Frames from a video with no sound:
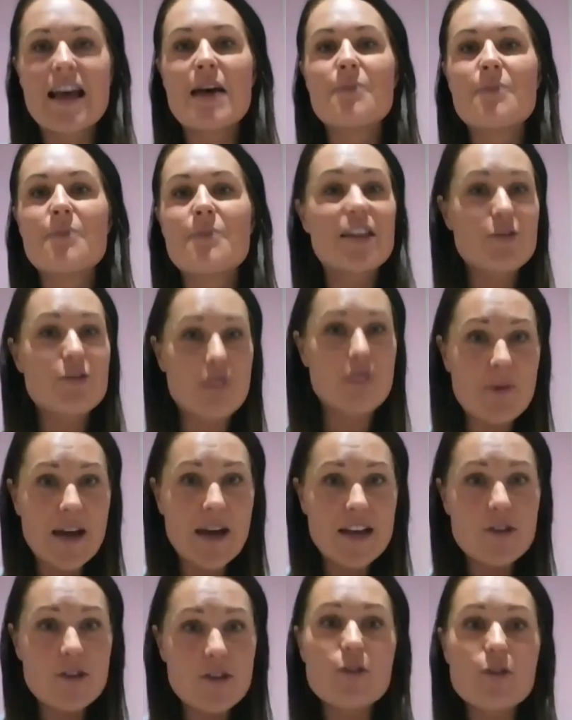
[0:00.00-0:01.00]
But a three
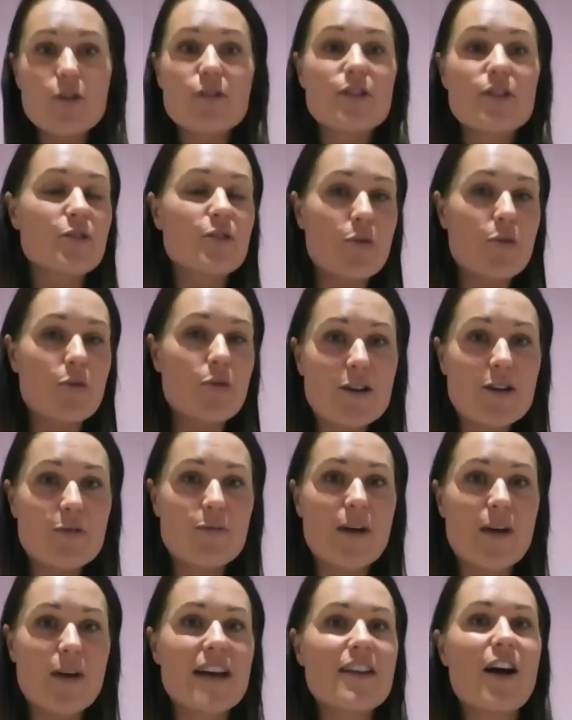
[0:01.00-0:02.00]
way call or a one on
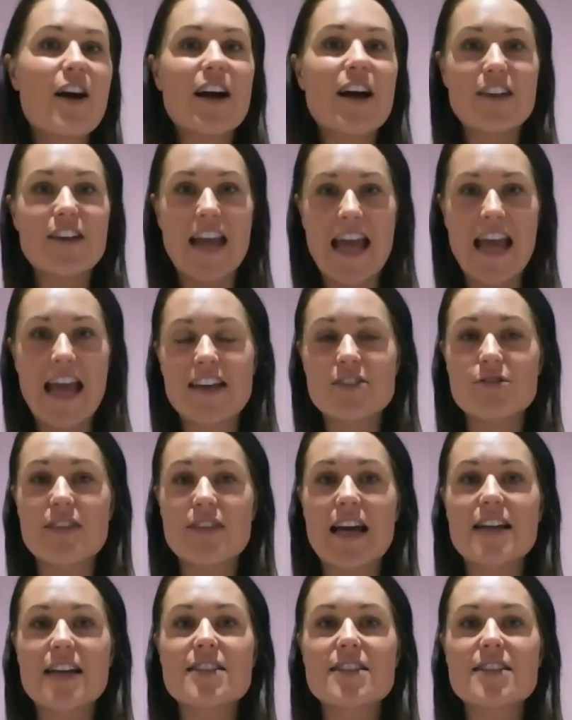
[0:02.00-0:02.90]
one, I could handle that.